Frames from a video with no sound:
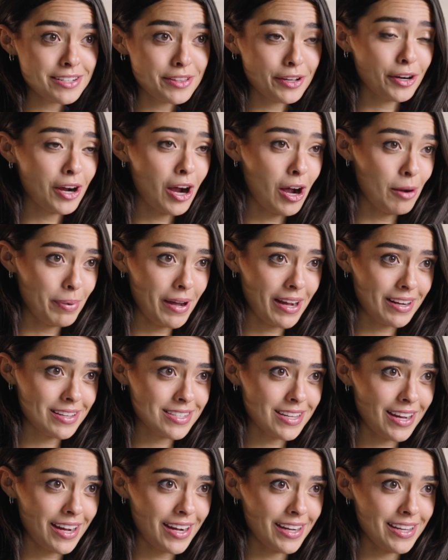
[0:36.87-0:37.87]
their compact
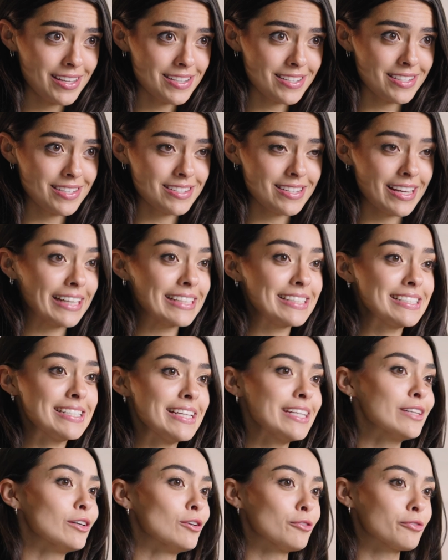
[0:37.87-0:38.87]
size is
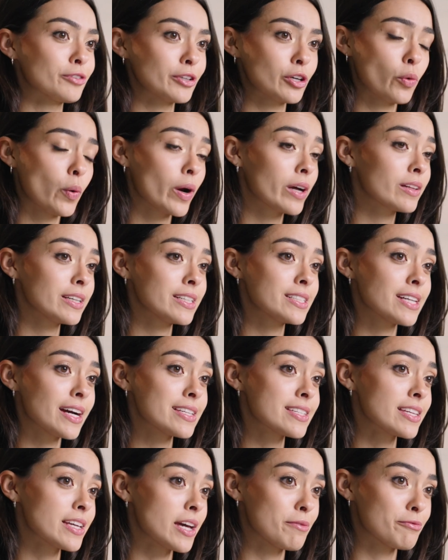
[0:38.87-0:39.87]
ideal for quickly
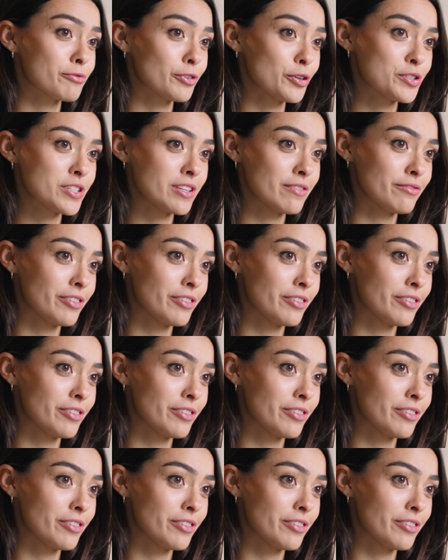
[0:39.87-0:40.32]
dicing up fruits and